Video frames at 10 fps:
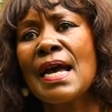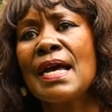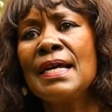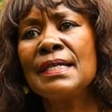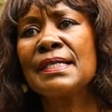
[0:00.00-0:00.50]

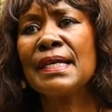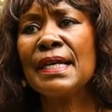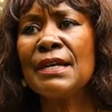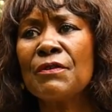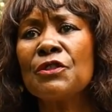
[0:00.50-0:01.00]
is
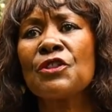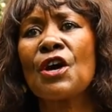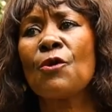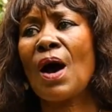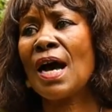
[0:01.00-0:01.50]
even
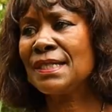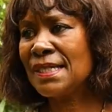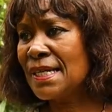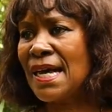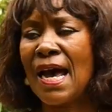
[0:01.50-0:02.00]
though I
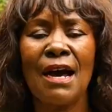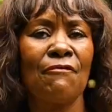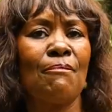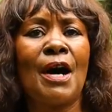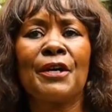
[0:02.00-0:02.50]
did
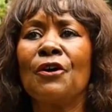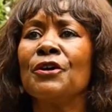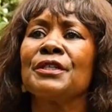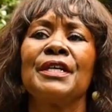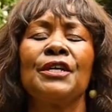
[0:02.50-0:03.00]
have my
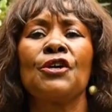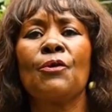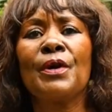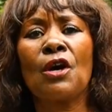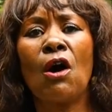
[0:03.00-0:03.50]
gardening
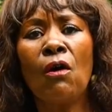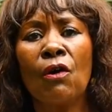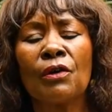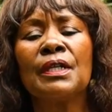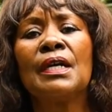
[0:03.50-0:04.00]
going
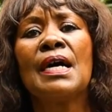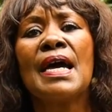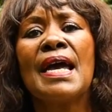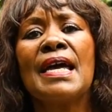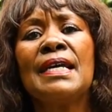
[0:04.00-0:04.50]
on,
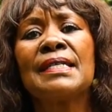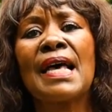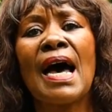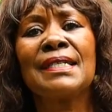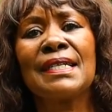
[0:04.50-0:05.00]
is
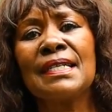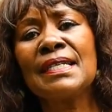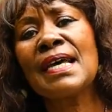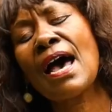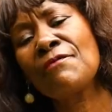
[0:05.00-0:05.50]
I didn't
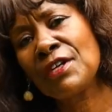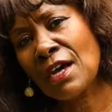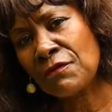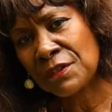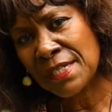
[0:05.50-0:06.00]
have
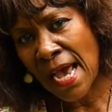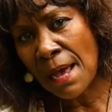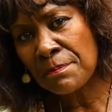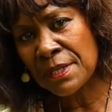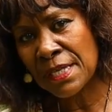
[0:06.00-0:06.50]
enough
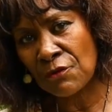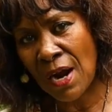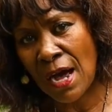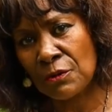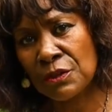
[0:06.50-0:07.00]
taps
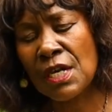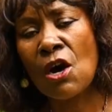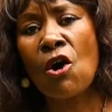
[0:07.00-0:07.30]
around.